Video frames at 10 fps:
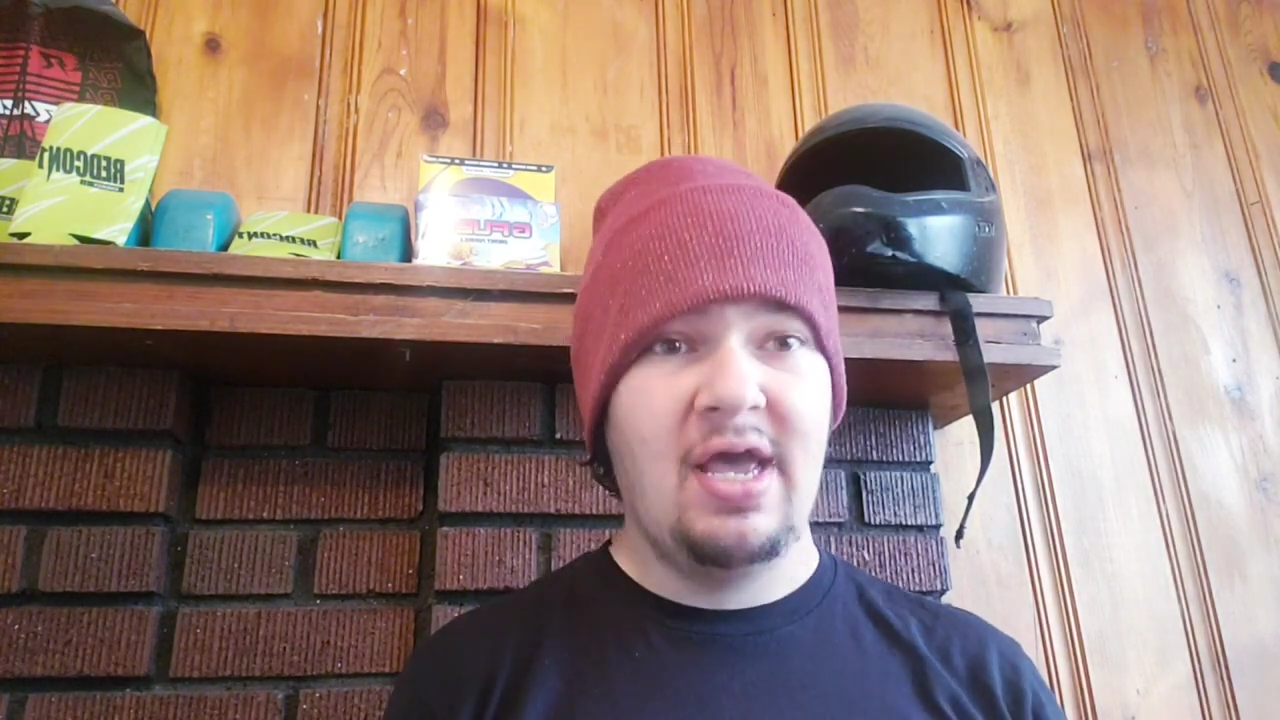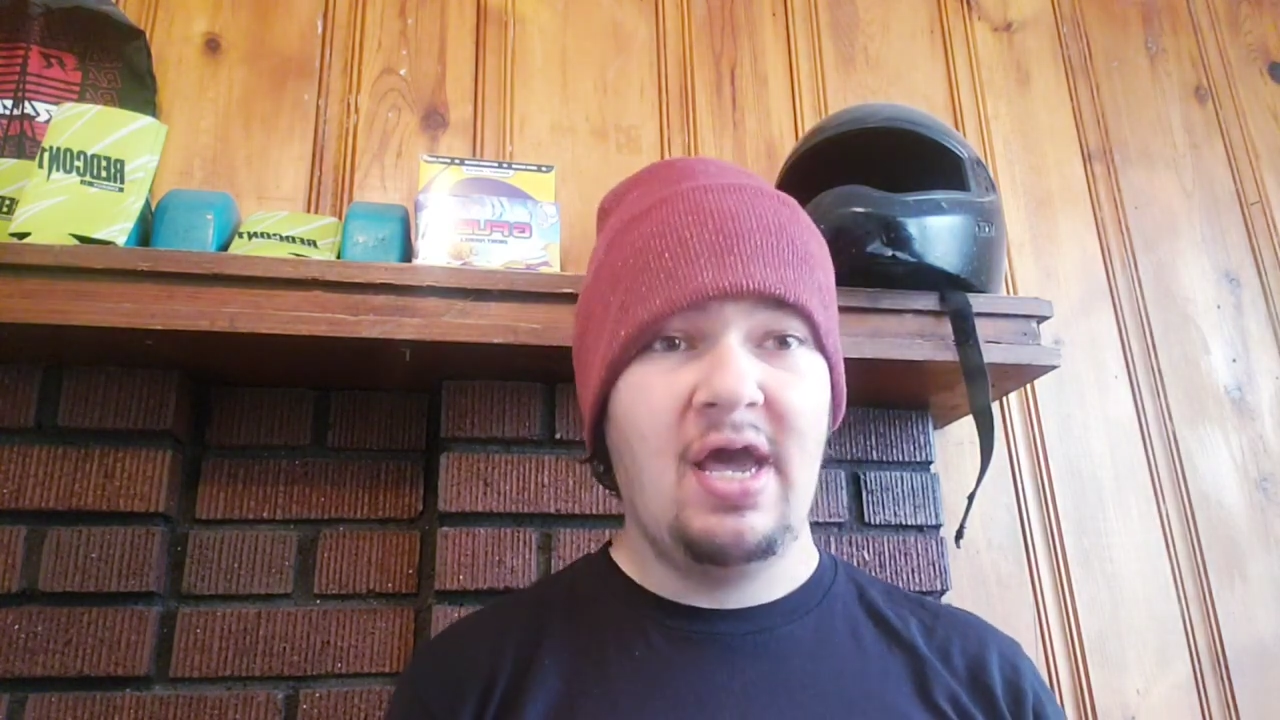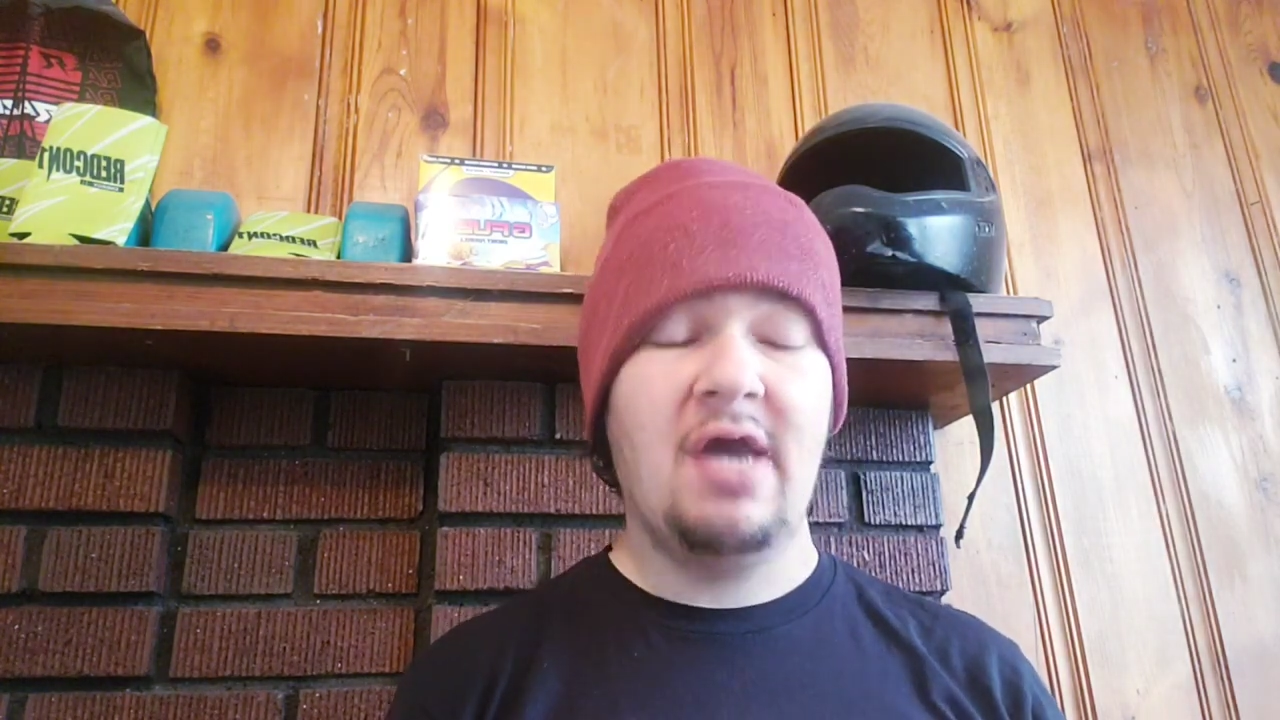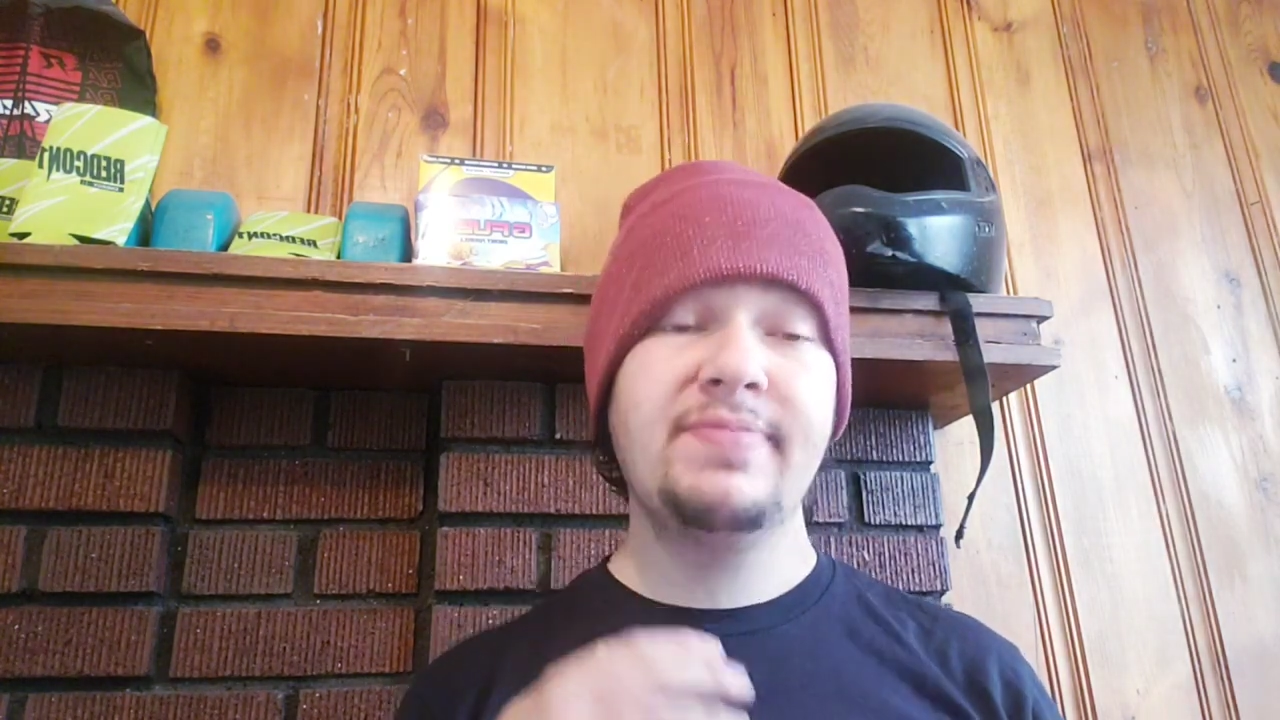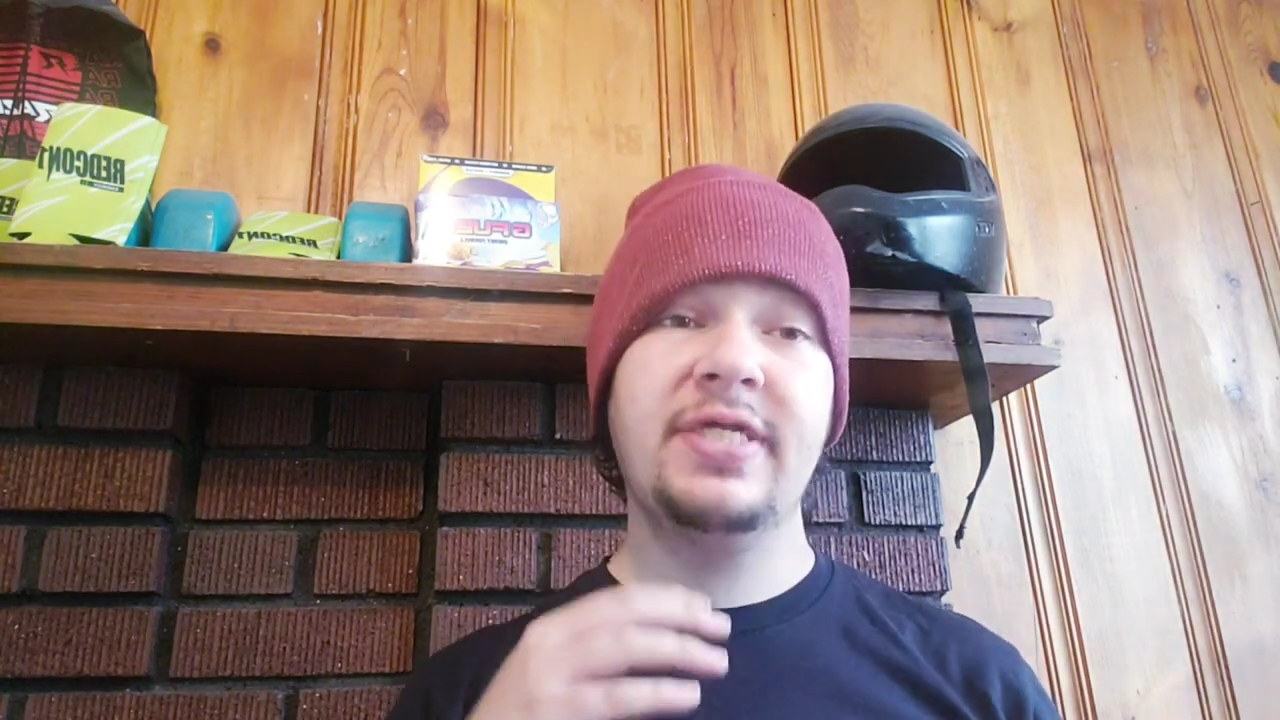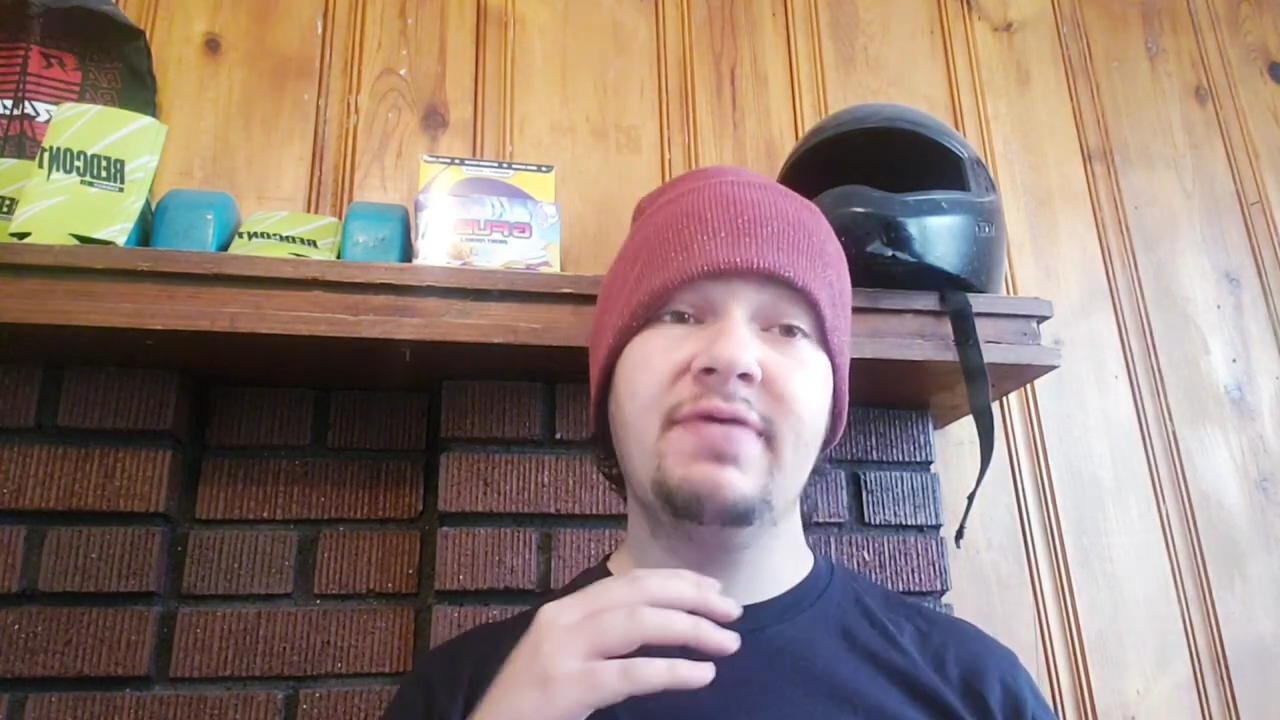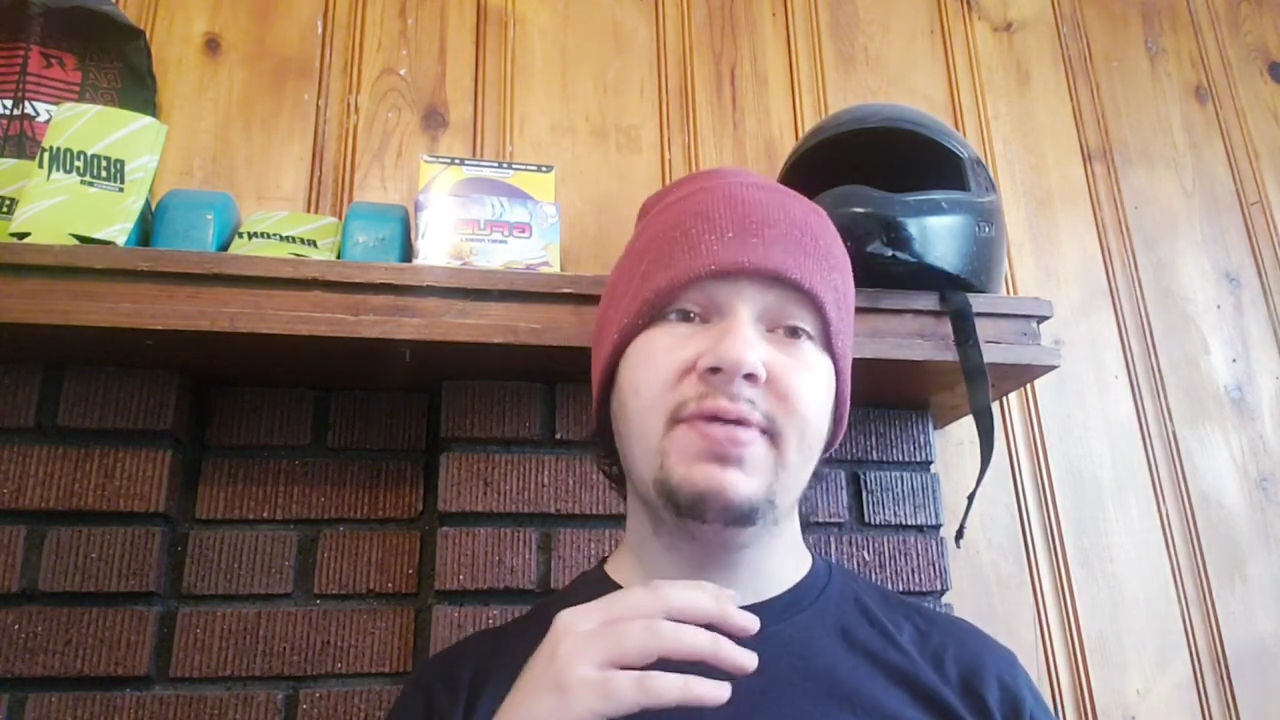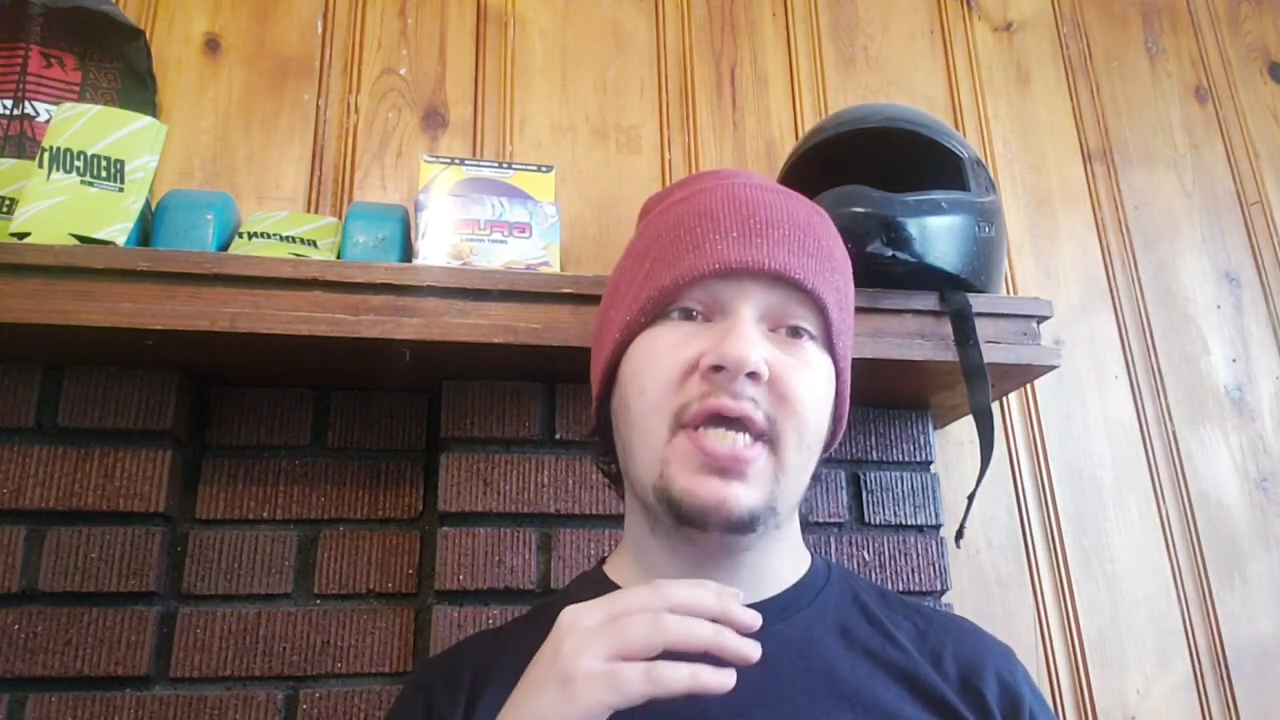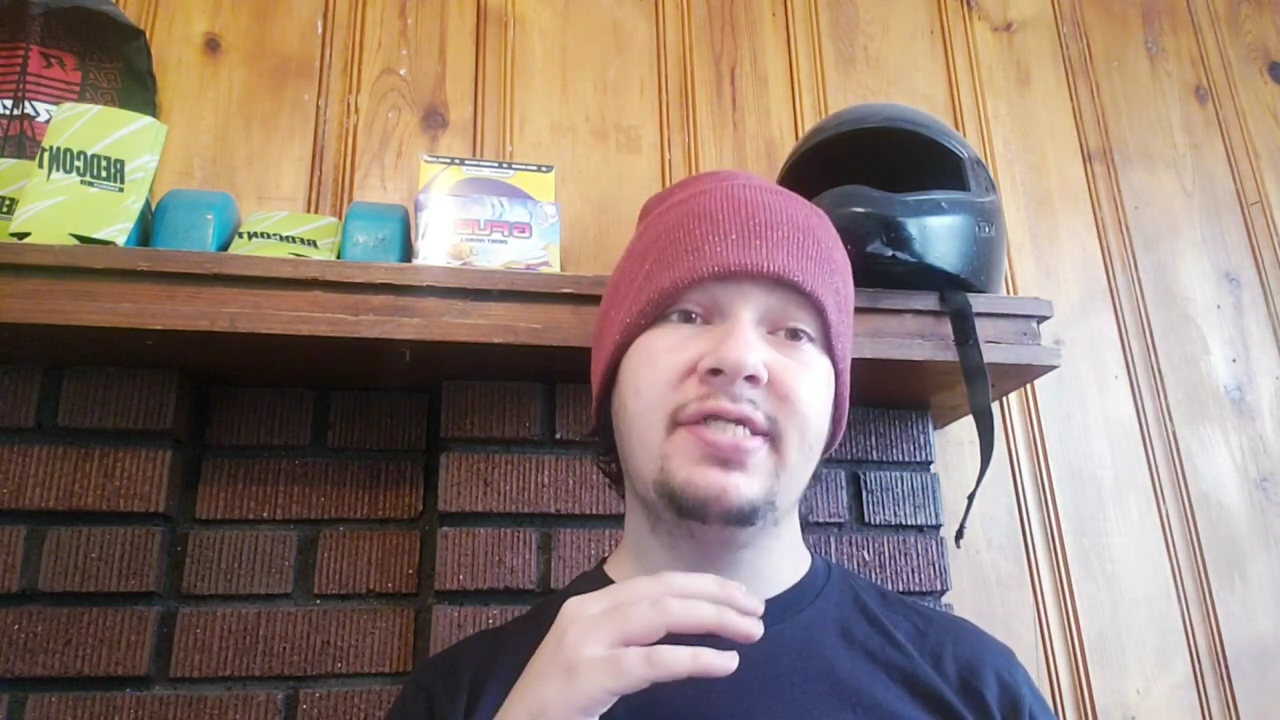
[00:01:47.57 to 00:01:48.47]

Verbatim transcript: I'm going to give it